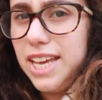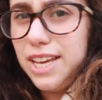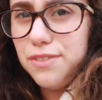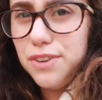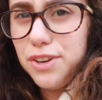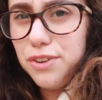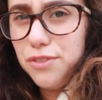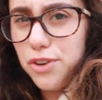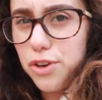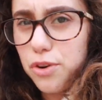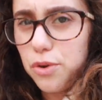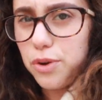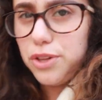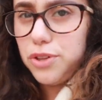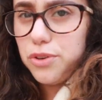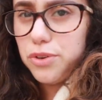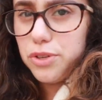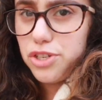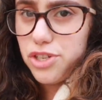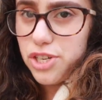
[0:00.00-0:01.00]
even if you're
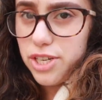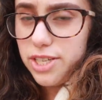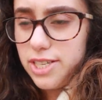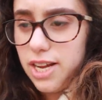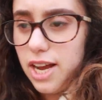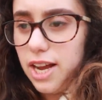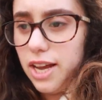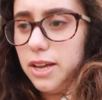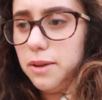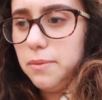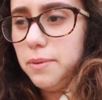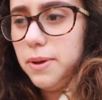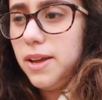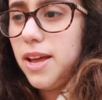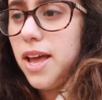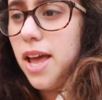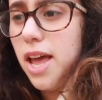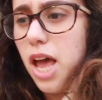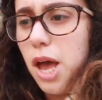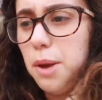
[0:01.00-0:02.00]
going through a shit time,
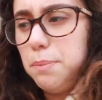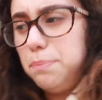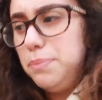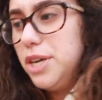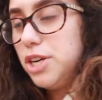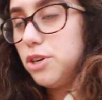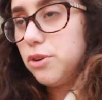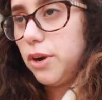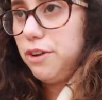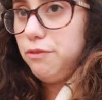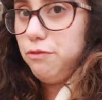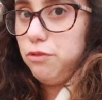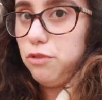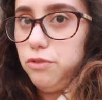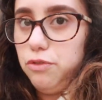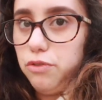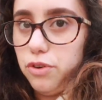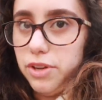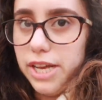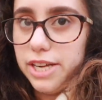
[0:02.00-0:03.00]
be grateful
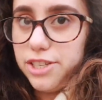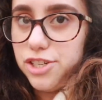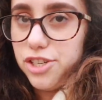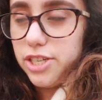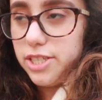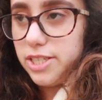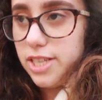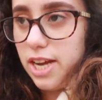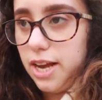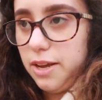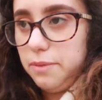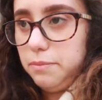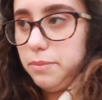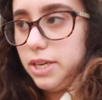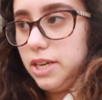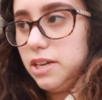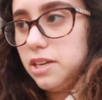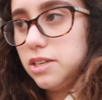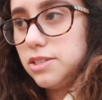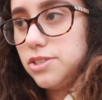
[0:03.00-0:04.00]
for that shit time
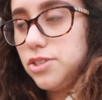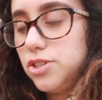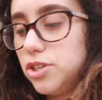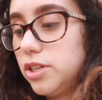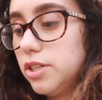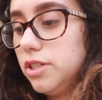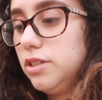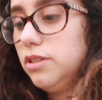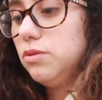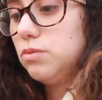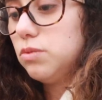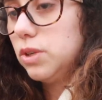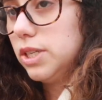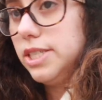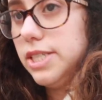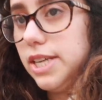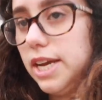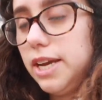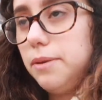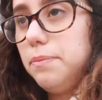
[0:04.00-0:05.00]
because you're gonna
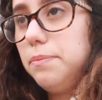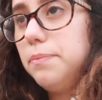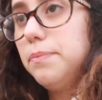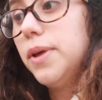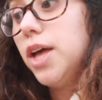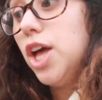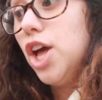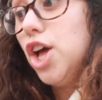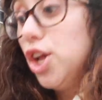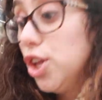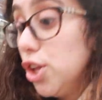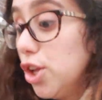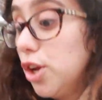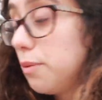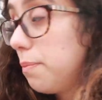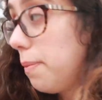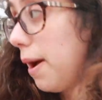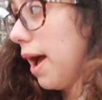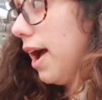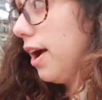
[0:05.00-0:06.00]
one day
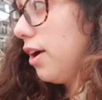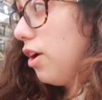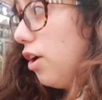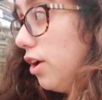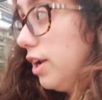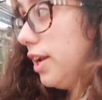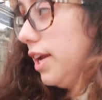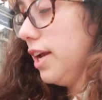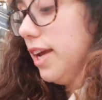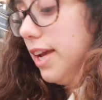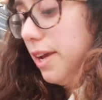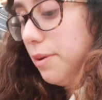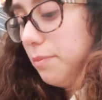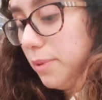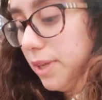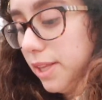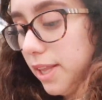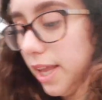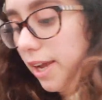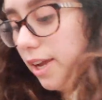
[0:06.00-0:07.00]
look back on it and
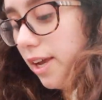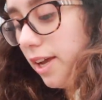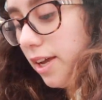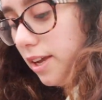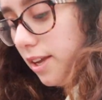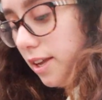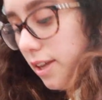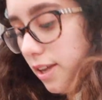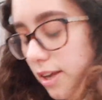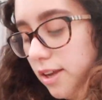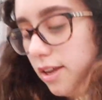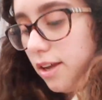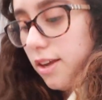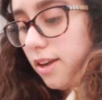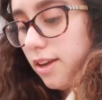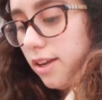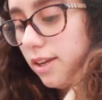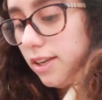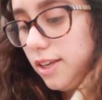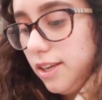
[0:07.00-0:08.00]
be like,
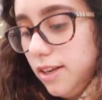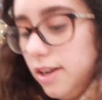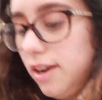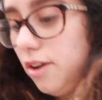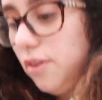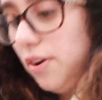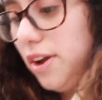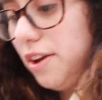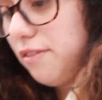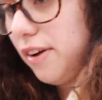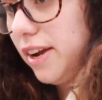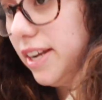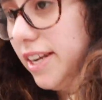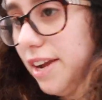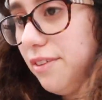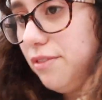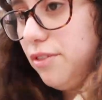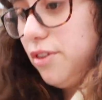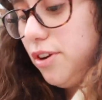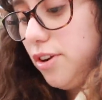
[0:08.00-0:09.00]
you know, if I
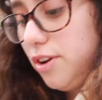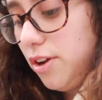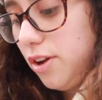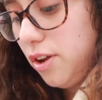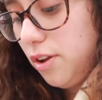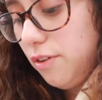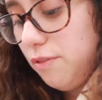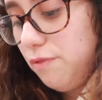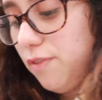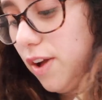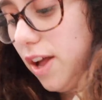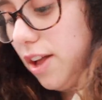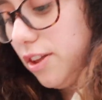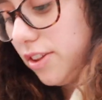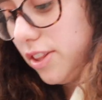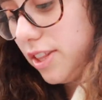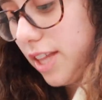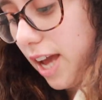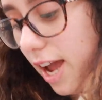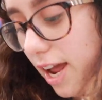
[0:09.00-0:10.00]
never
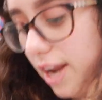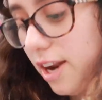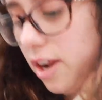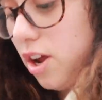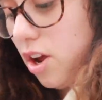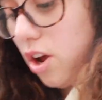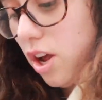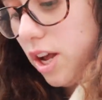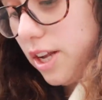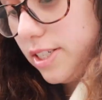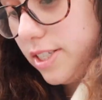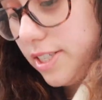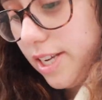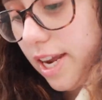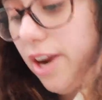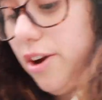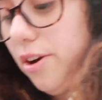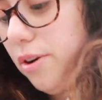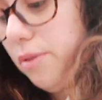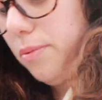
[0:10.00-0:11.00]
felt that
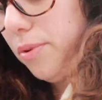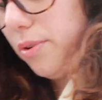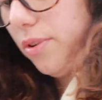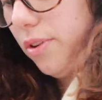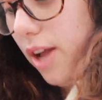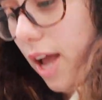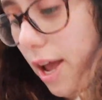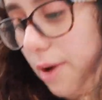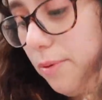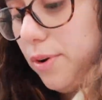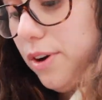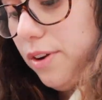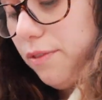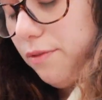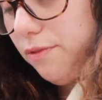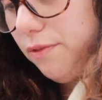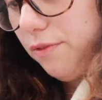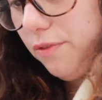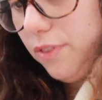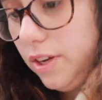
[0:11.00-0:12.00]
terrible, I wouldn't
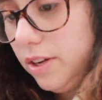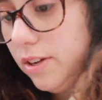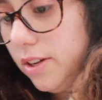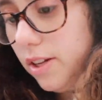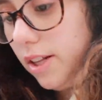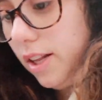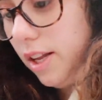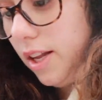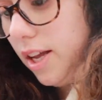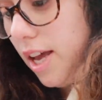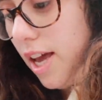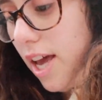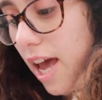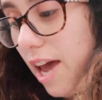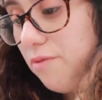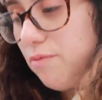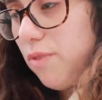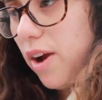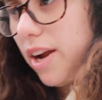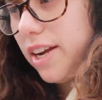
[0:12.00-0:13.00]
feel
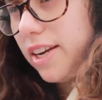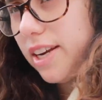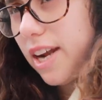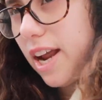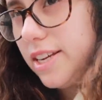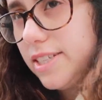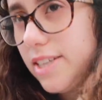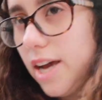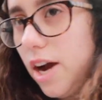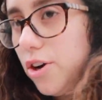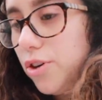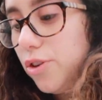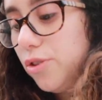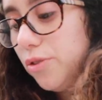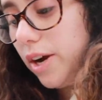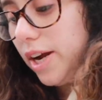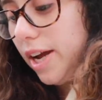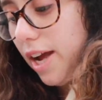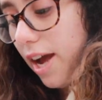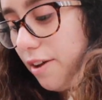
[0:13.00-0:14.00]
and recognize how
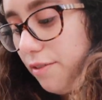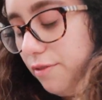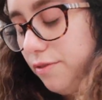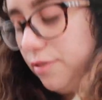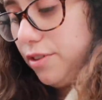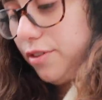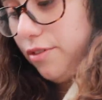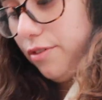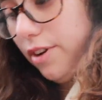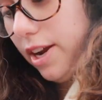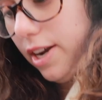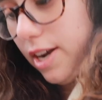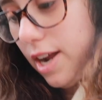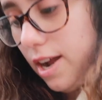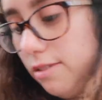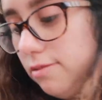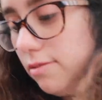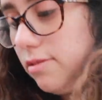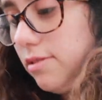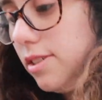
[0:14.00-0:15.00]
great I feel right
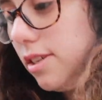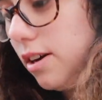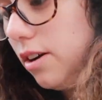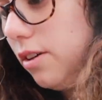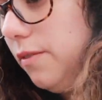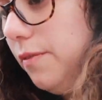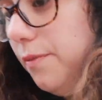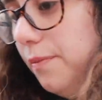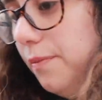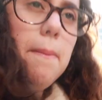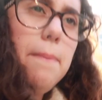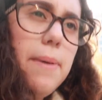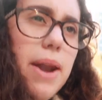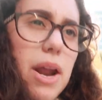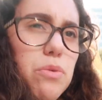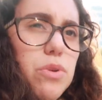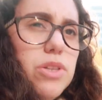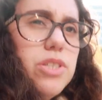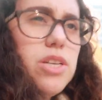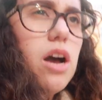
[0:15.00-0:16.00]
now. So, But
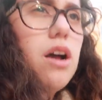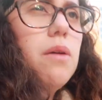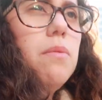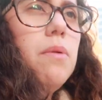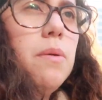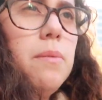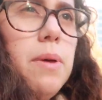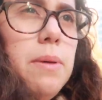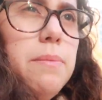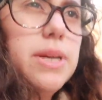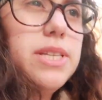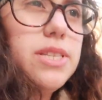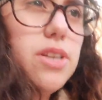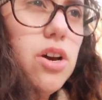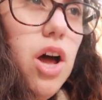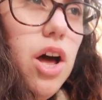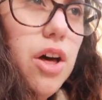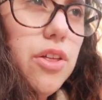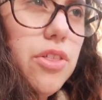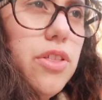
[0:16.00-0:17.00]
I will talk about my mental
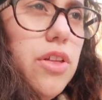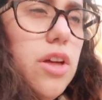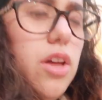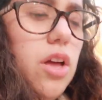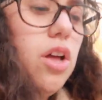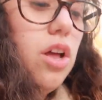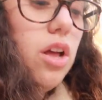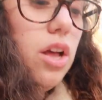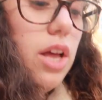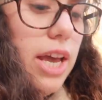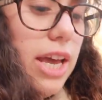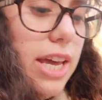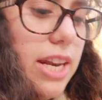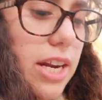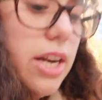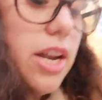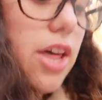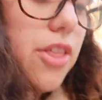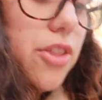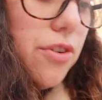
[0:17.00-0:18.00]
health in
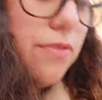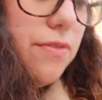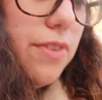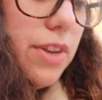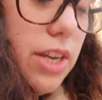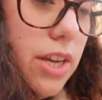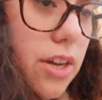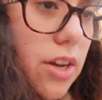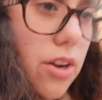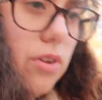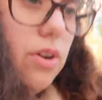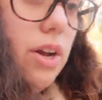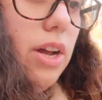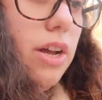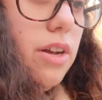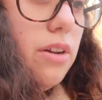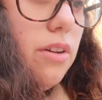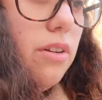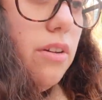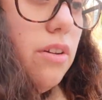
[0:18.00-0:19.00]
another video,
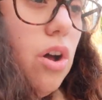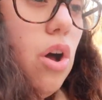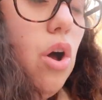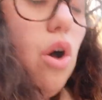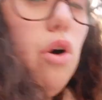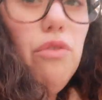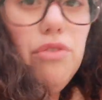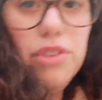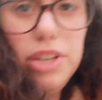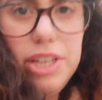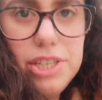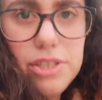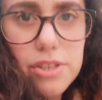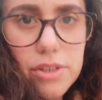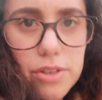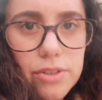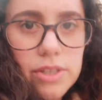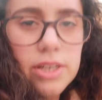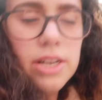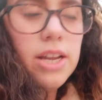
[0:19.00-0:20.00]
hopefully
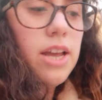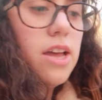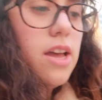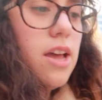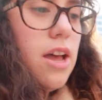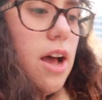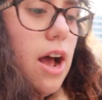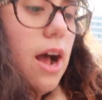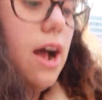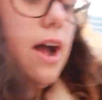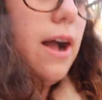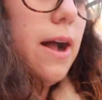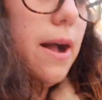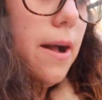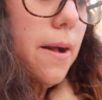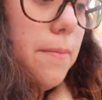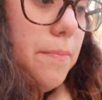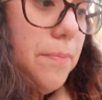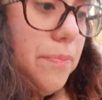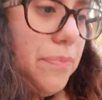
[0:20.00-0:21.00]
soon,
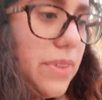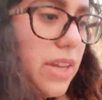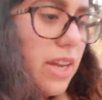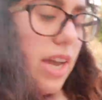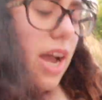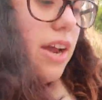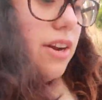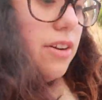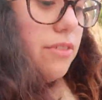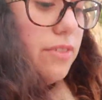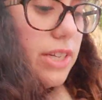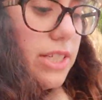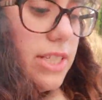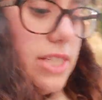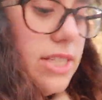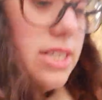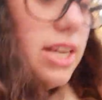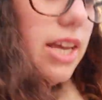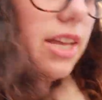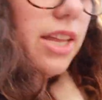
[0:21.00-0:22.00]
um, kind of like
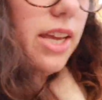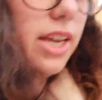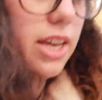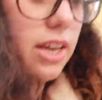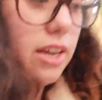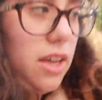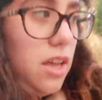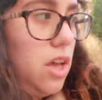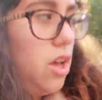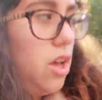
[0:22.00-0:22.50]
detailing